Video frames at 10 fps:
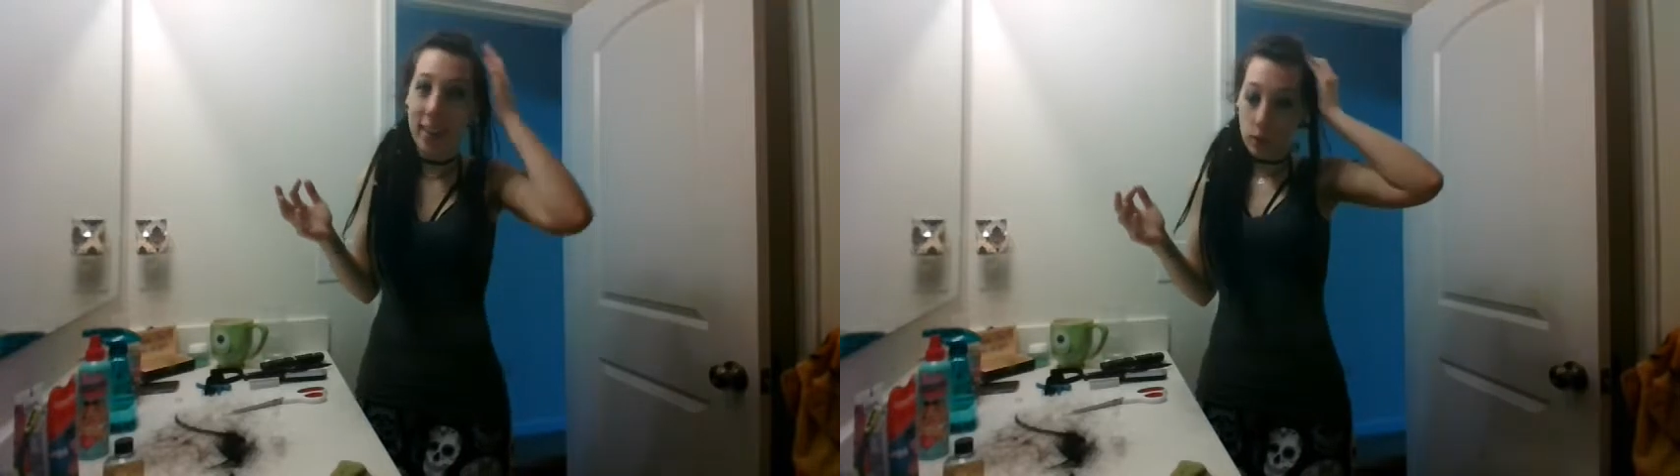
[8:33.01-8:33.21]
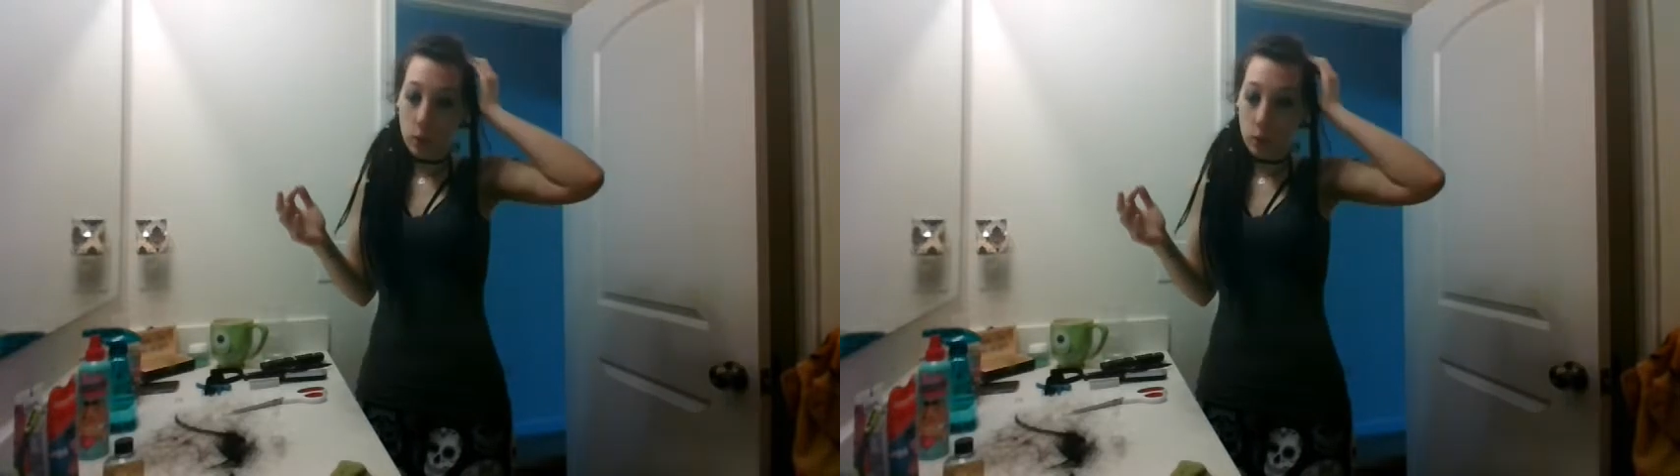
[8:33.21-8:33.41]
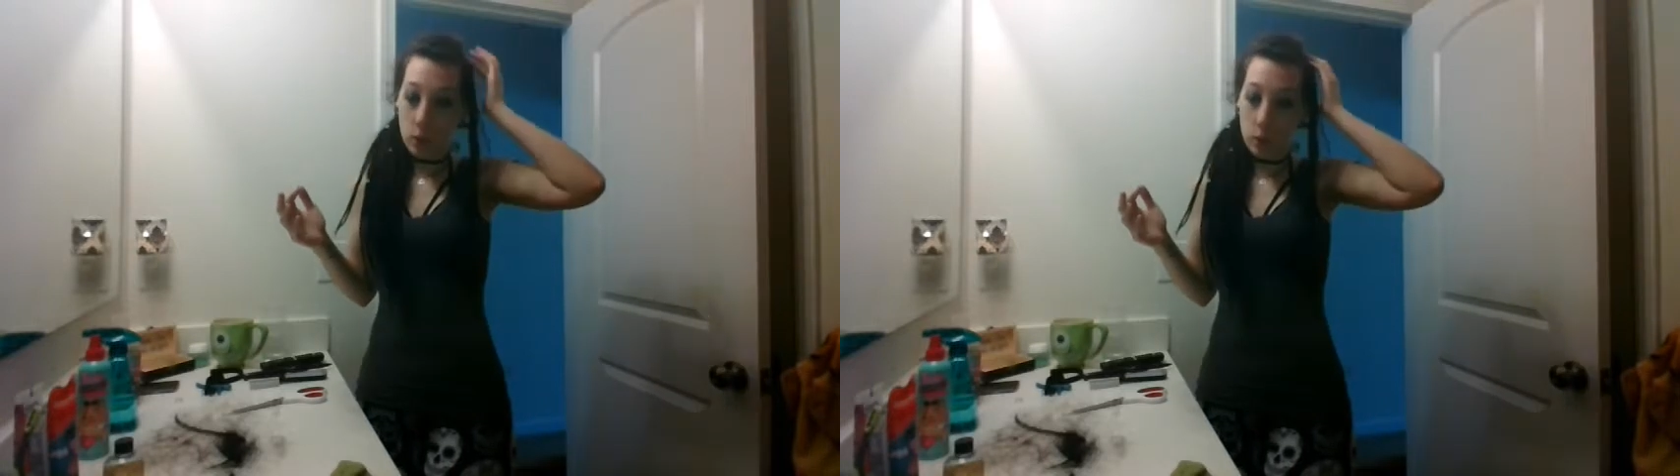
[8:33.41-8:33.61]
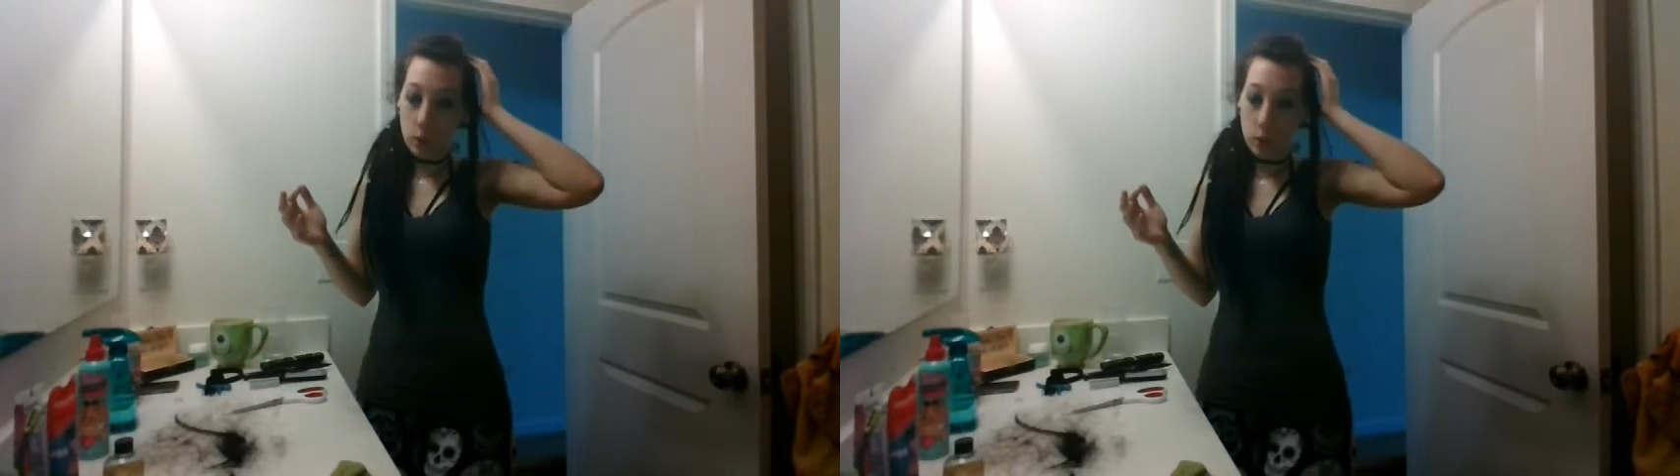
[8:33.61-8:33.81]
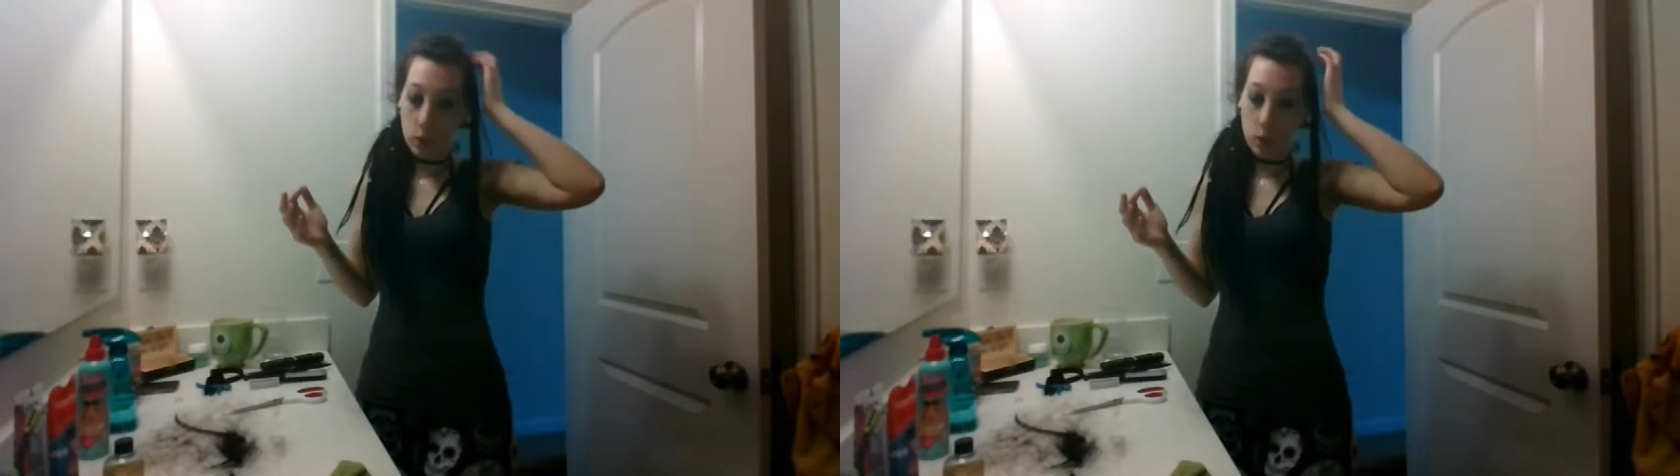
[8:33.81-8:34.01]
go
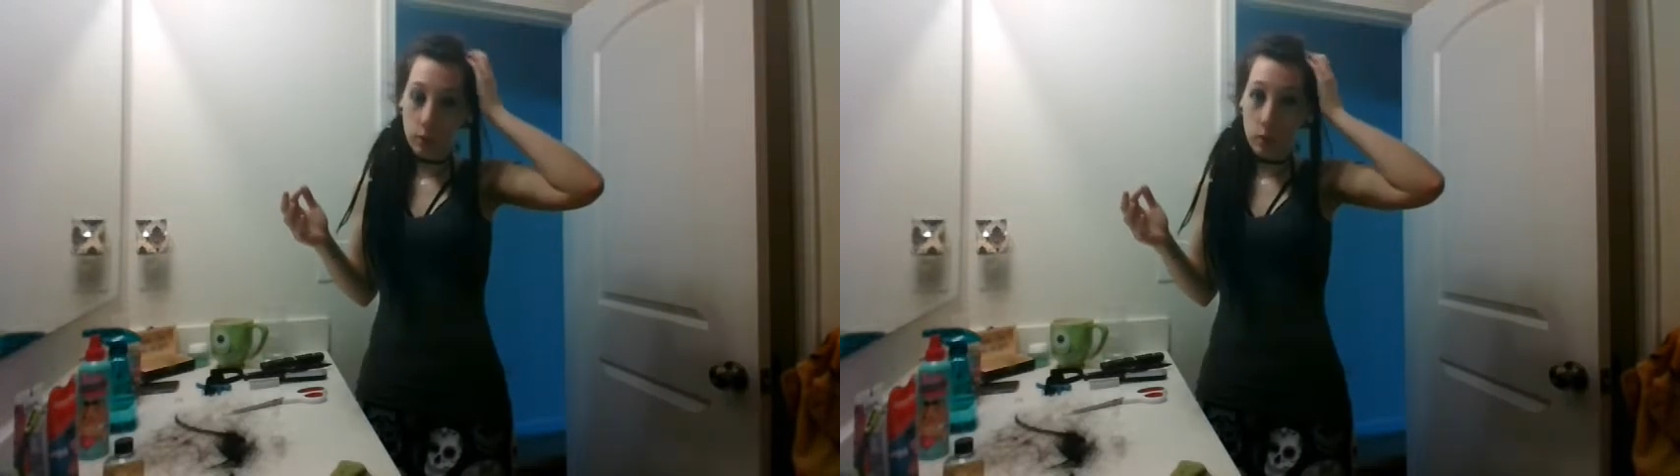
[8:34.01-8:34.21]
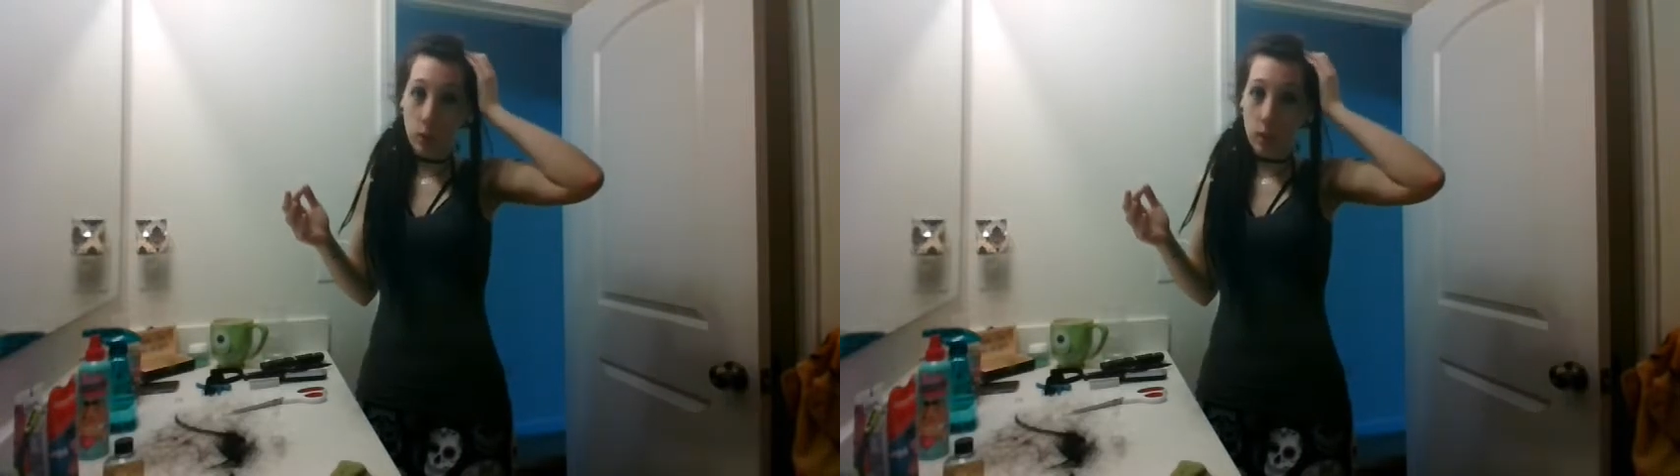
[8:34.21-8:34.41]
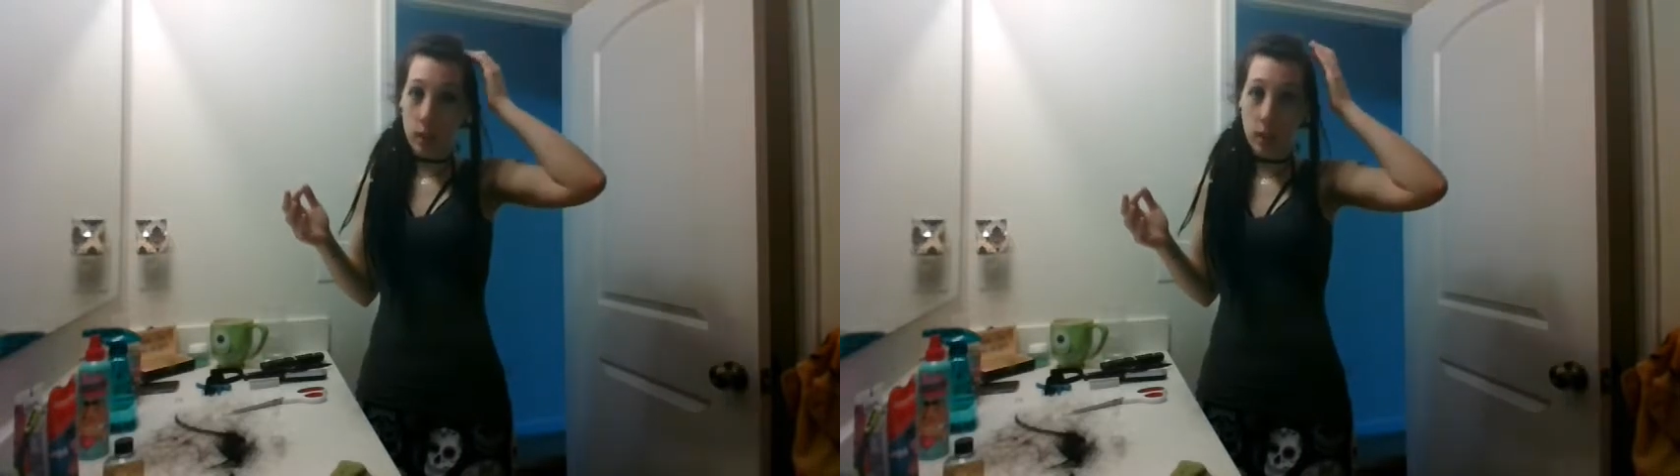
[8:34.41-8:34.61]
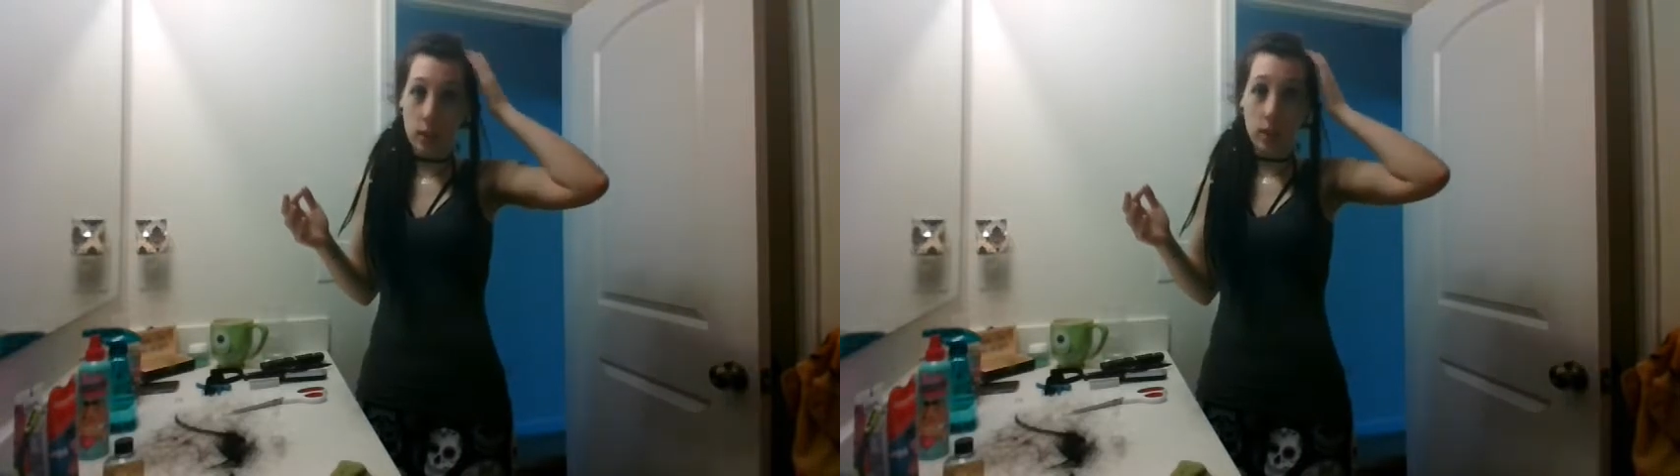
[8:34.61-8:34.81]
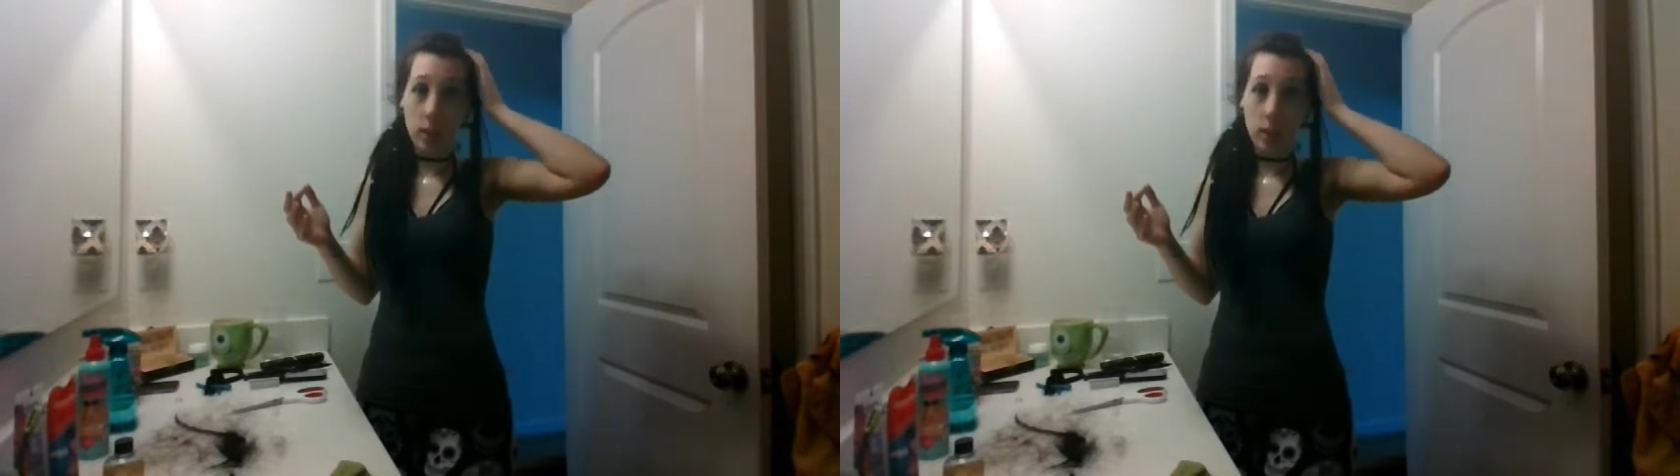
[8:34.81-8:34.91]
do a few things,